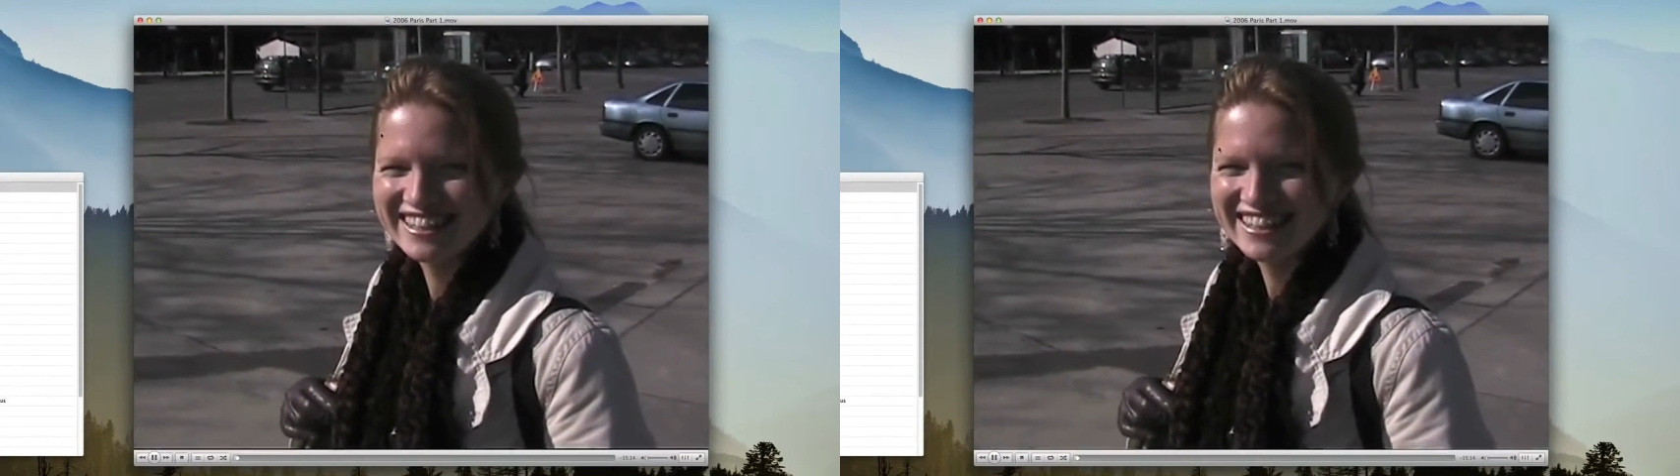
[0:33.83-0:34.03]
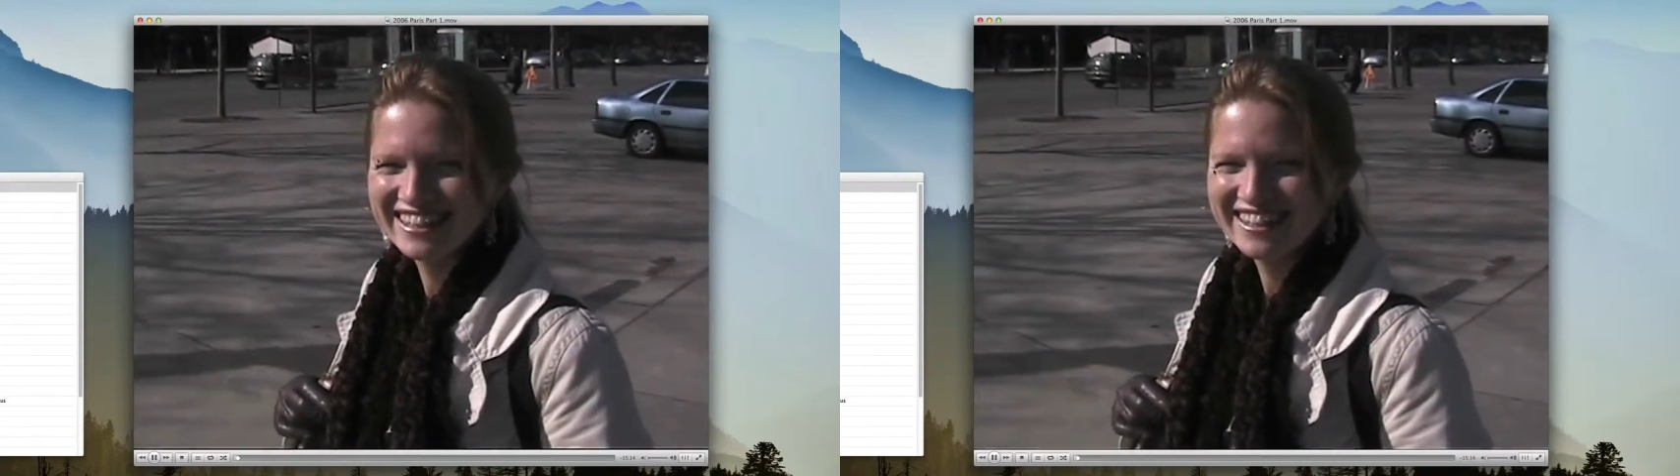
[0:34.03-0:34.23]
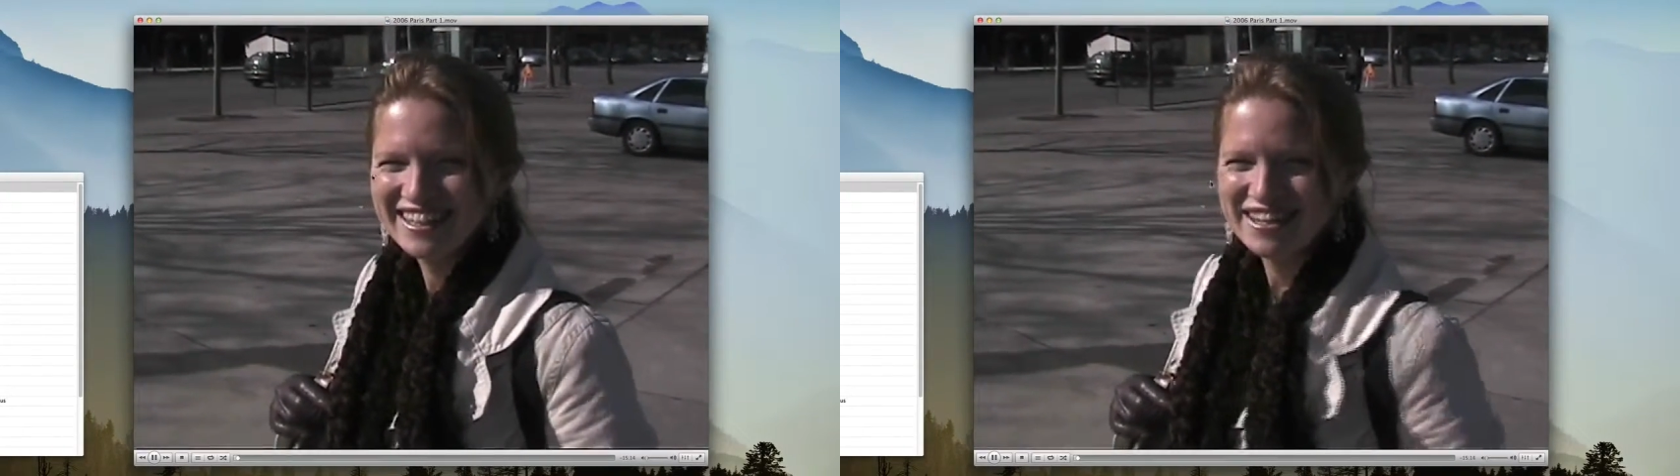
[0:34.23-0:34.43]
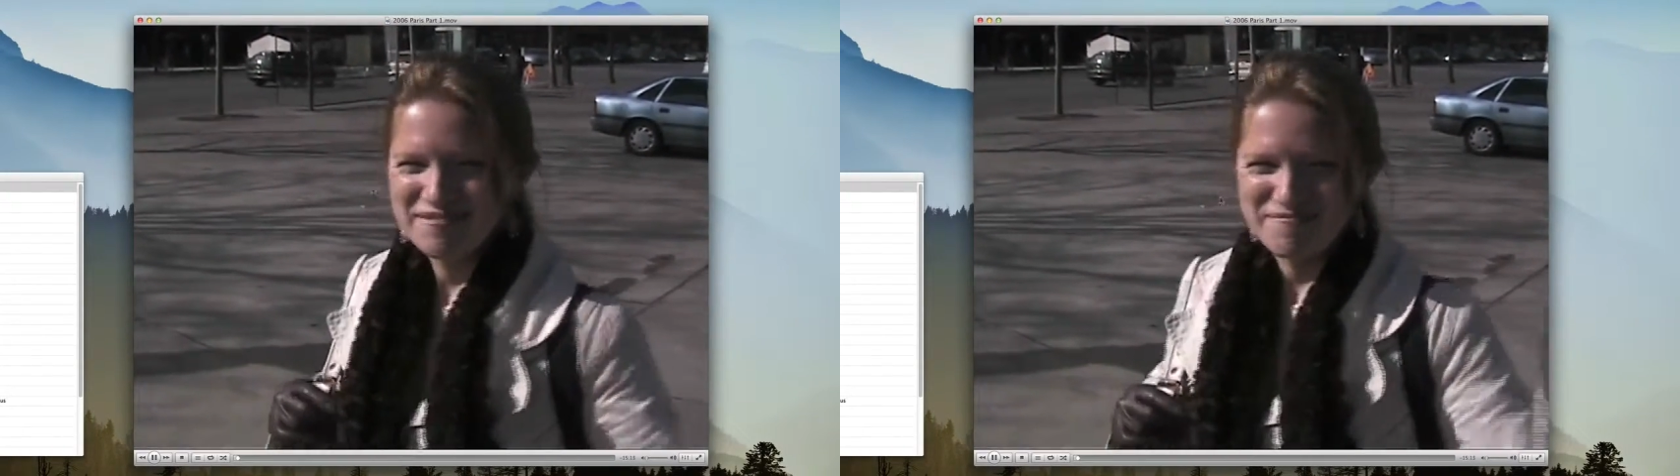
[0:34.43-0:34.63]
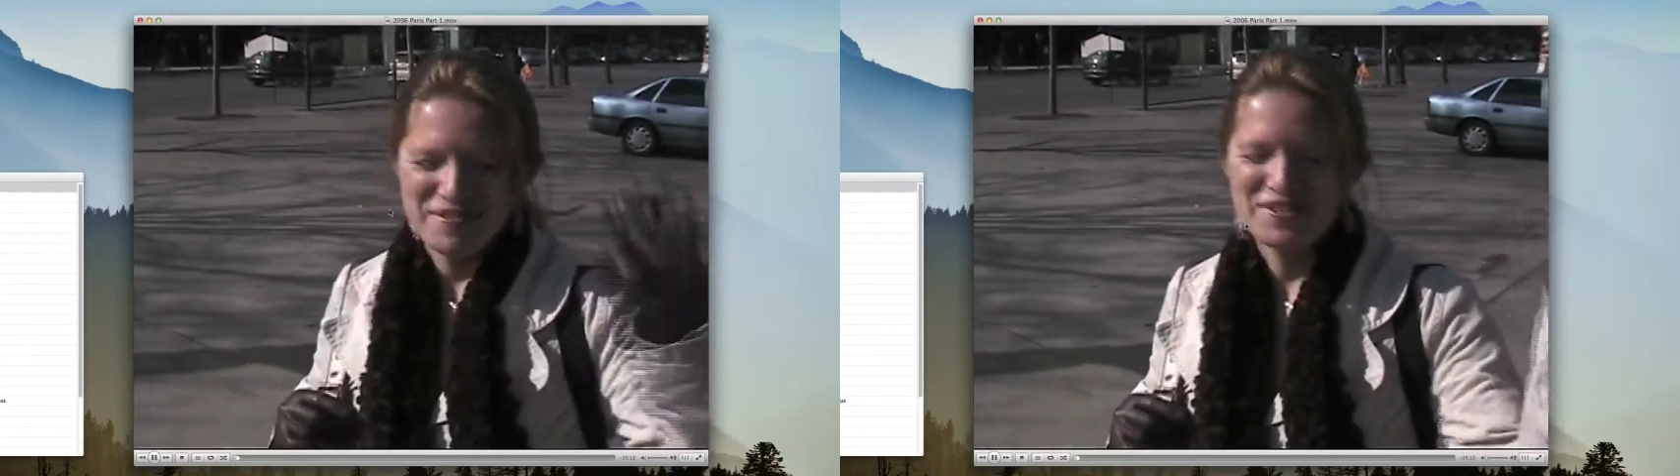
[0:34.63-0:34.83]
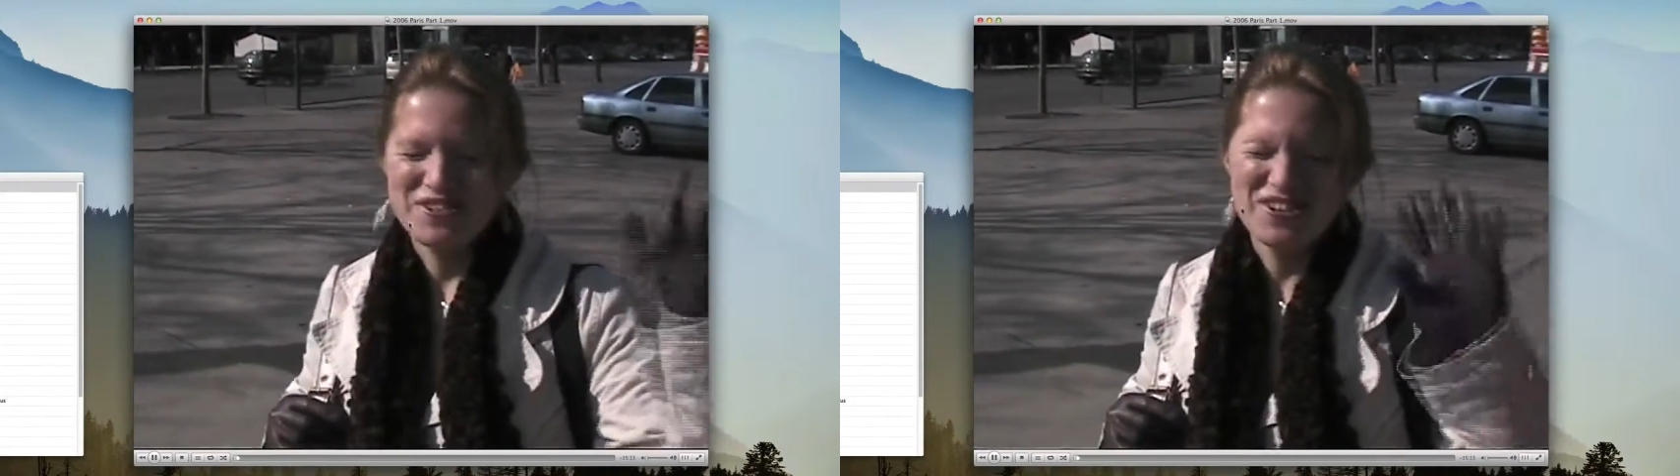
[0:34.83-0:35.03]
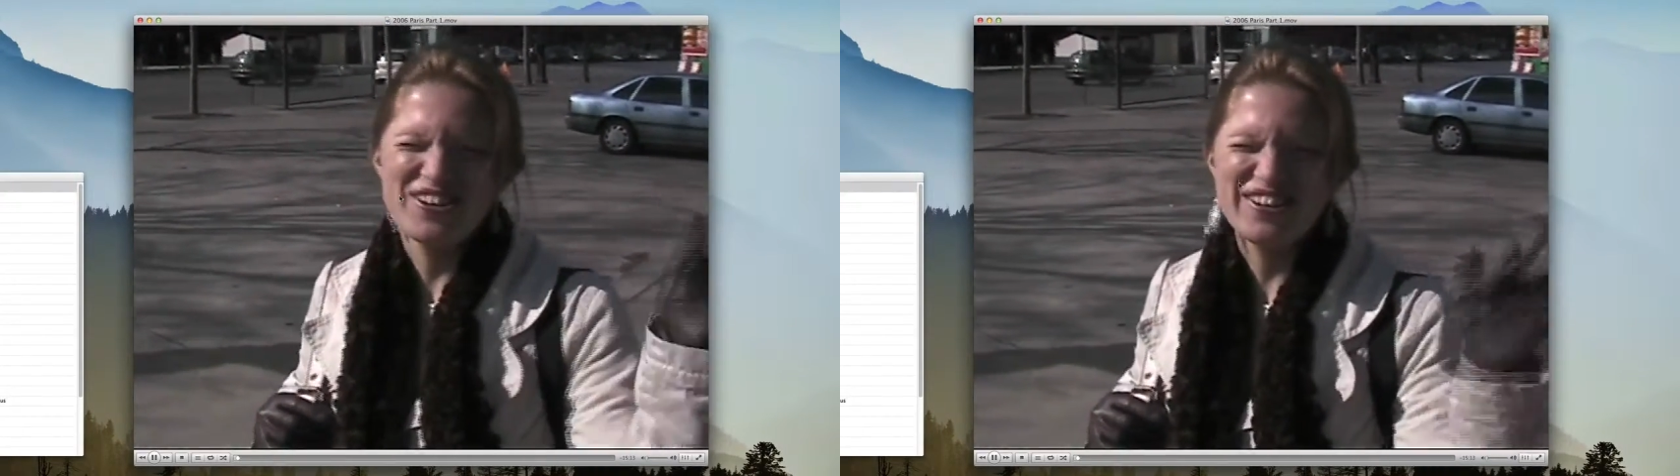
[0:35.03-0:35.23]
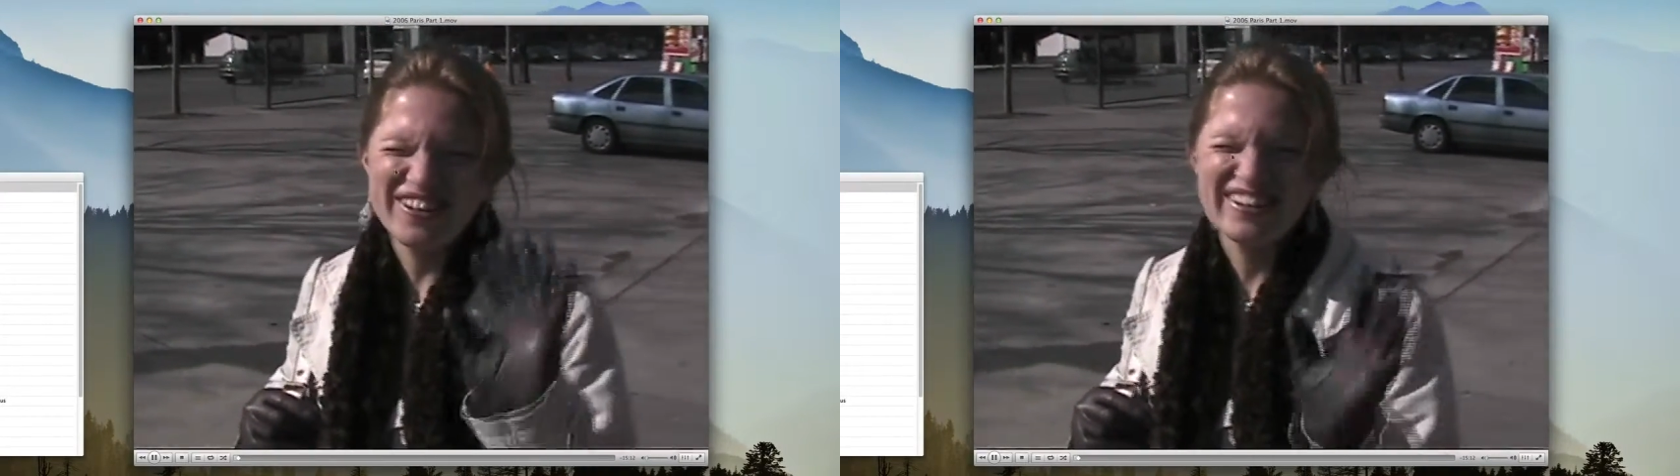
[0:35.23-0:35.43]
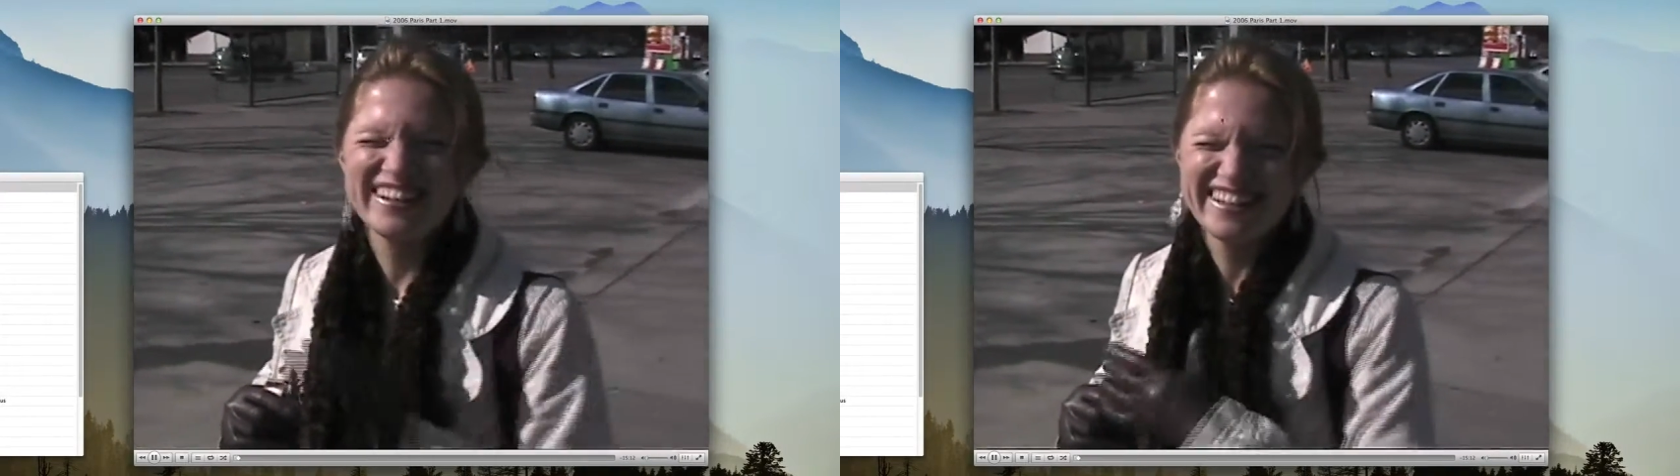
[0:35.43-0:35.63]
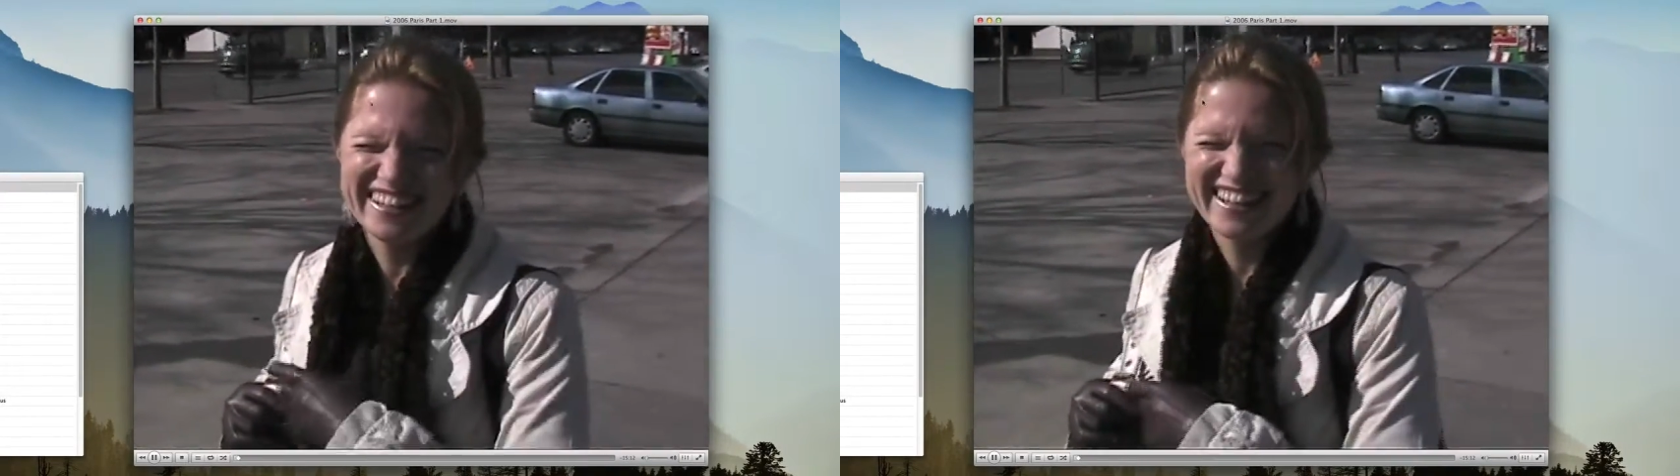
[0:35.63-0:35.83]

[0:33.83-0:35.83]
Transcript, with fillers: and you can just see that you're getting